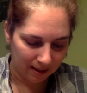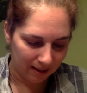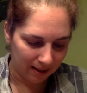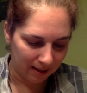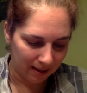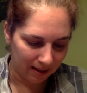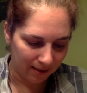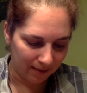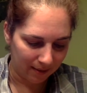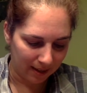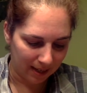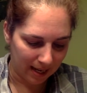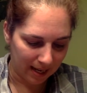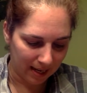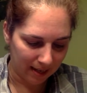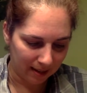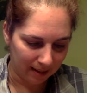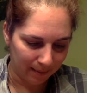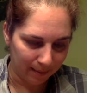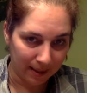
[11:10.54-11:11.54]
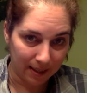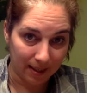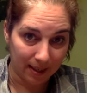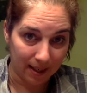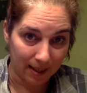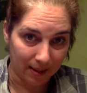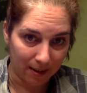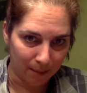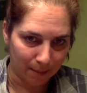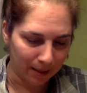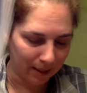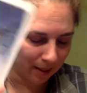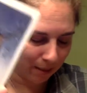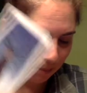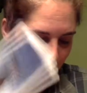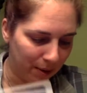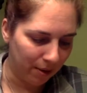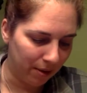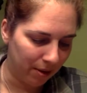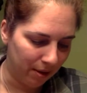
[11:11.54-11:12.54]
Lovely. Something dinged on my
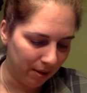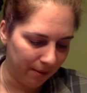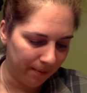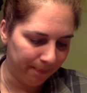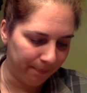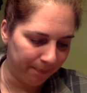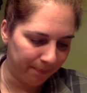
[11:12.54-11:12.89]
computer.